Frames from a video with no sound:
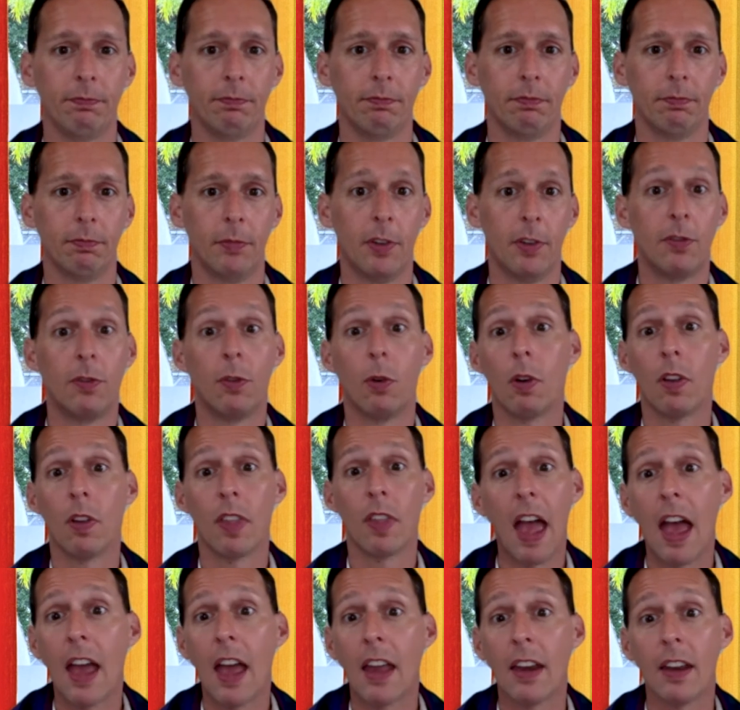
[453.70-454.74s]
Before
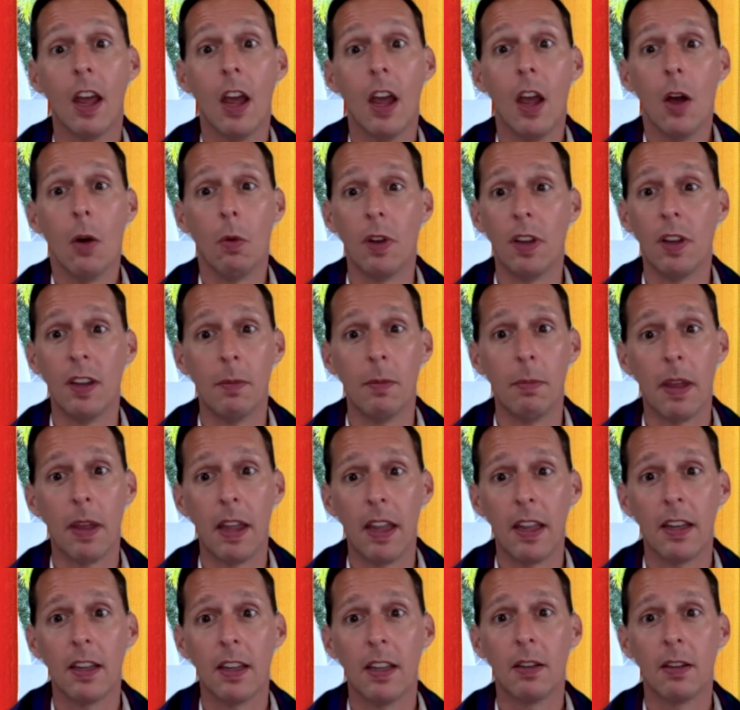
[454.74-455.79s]
that, we
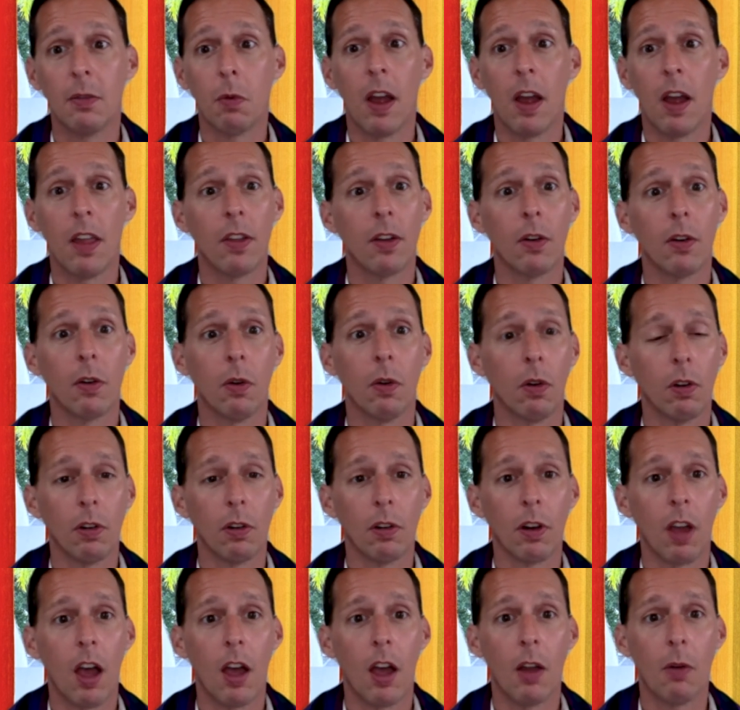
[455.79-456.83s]
debated whether or
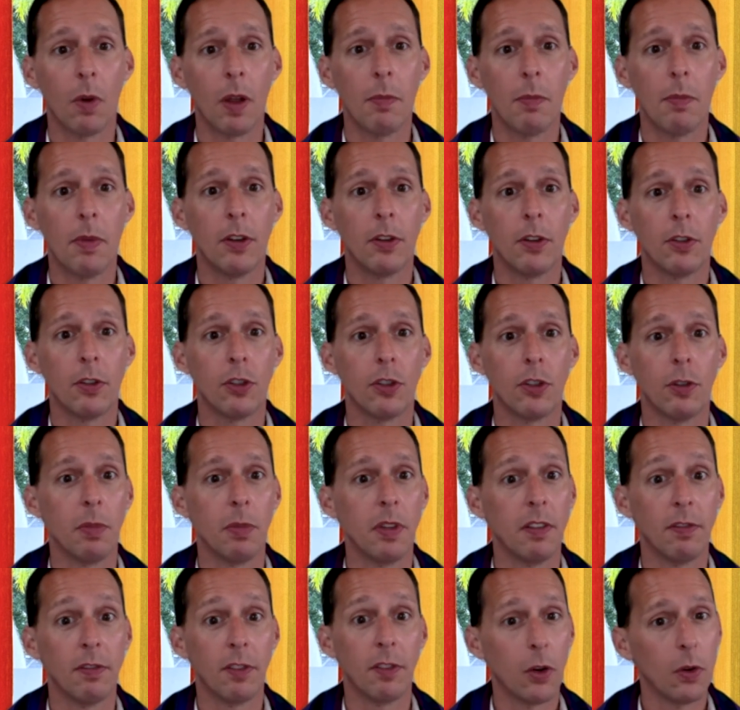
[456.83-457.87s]
not women should be
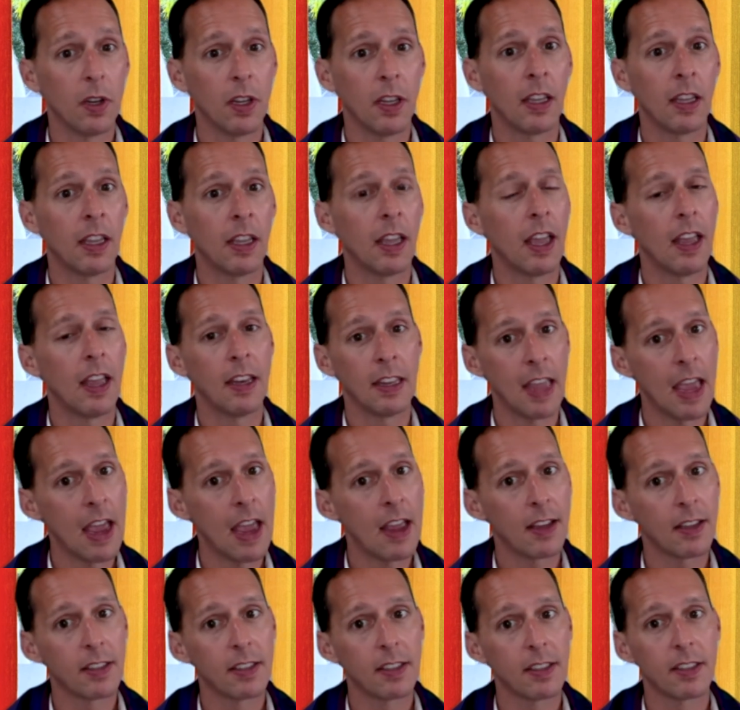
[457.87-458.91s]
voting. And
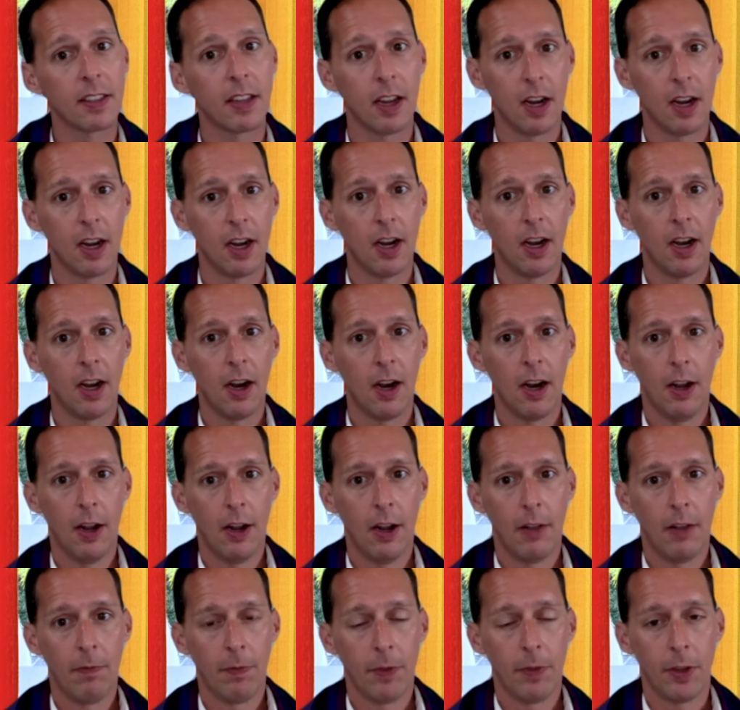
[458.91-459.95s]
yes,
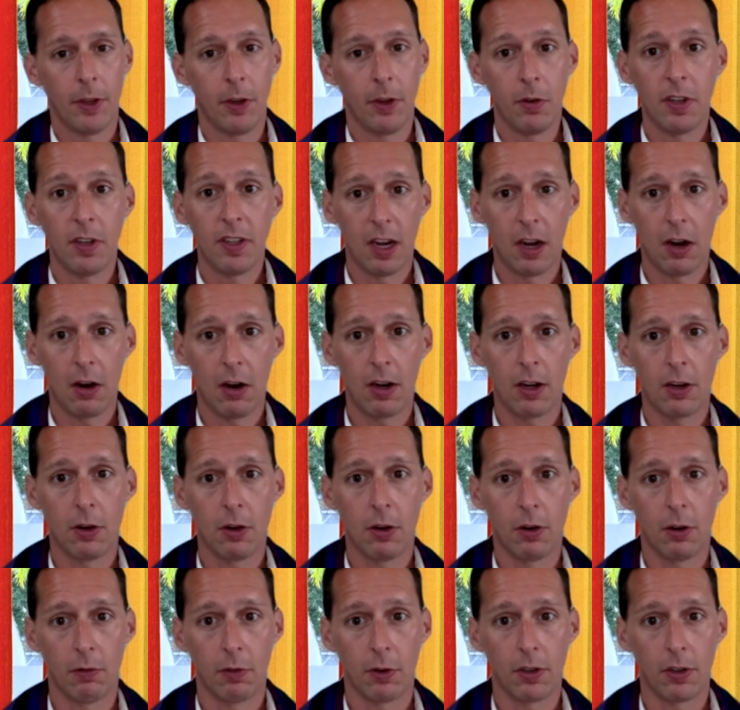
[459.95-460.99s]
Unitarian
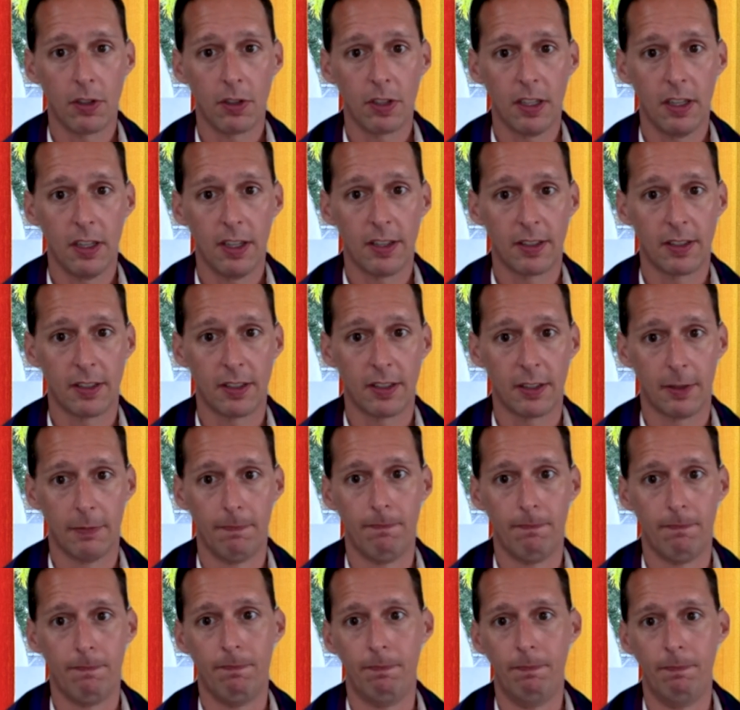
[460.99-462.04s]
Universalists
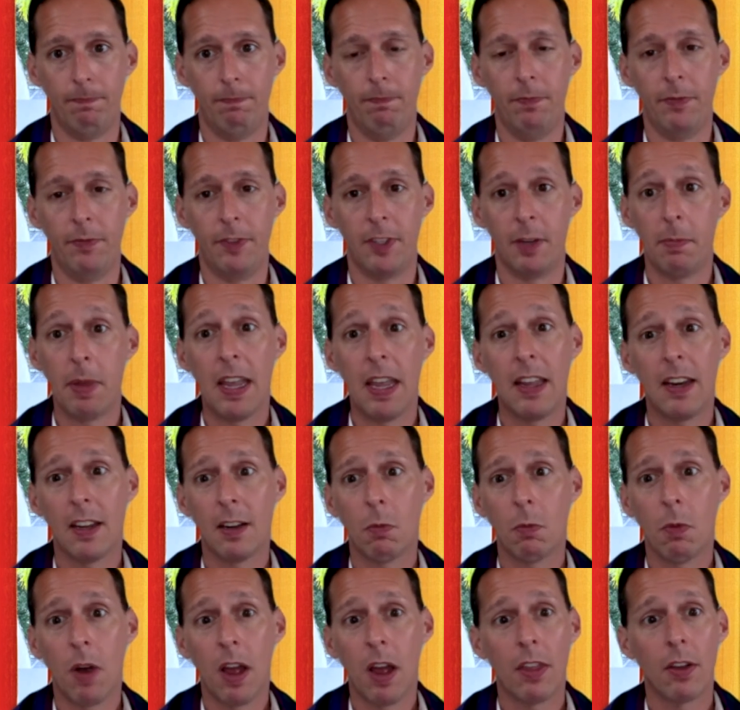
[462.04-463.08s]
debated
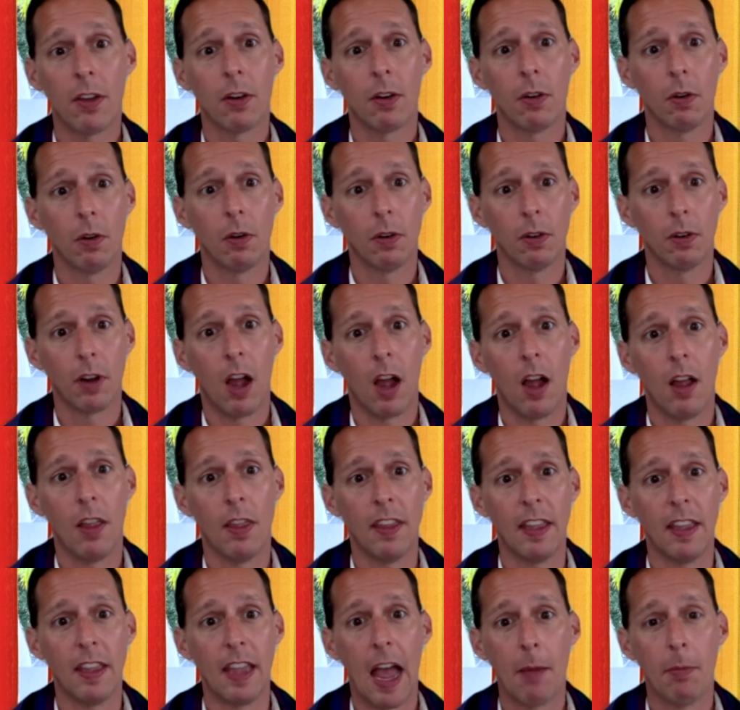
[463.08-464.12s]
whether or not
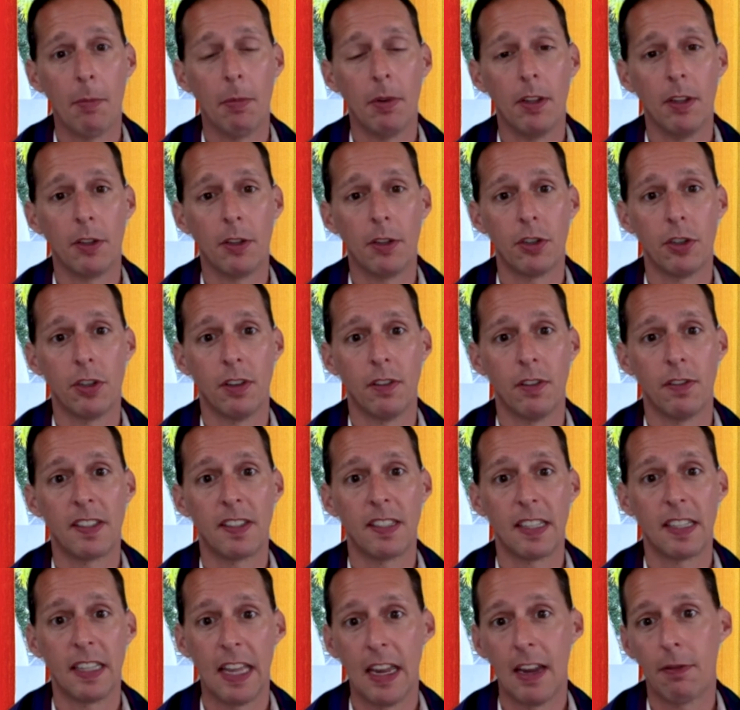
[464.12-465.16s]
the abolition of
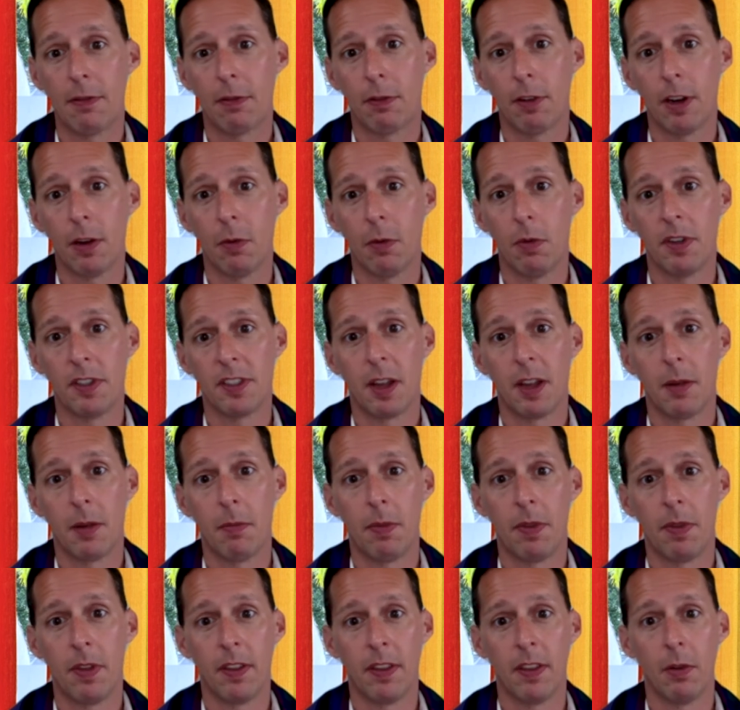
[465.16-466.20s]
slavery was
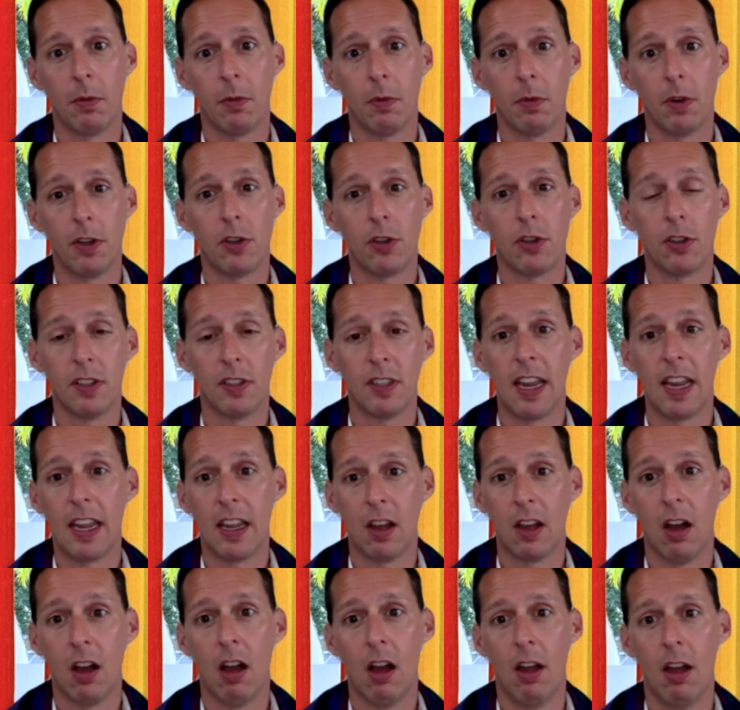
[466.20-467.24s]
something that we should
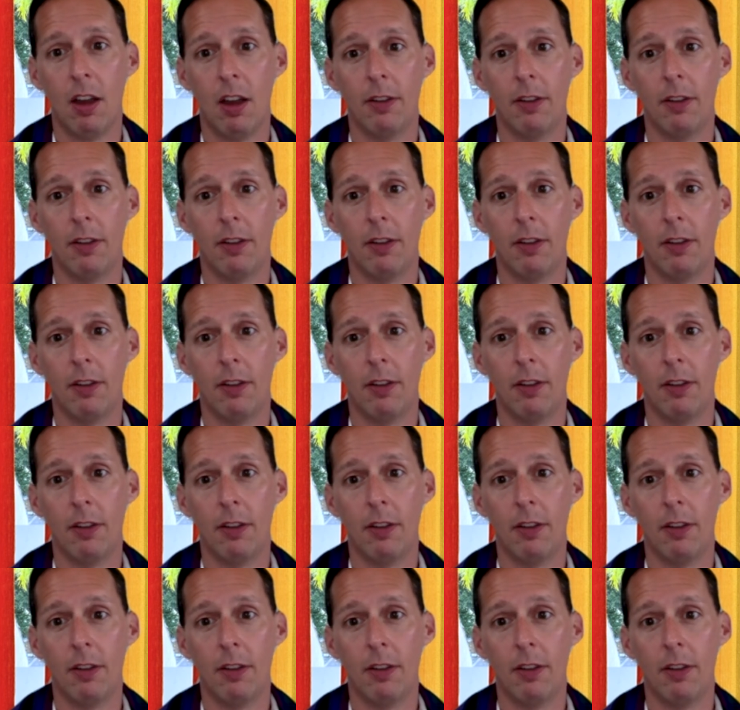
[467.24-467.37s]
take on,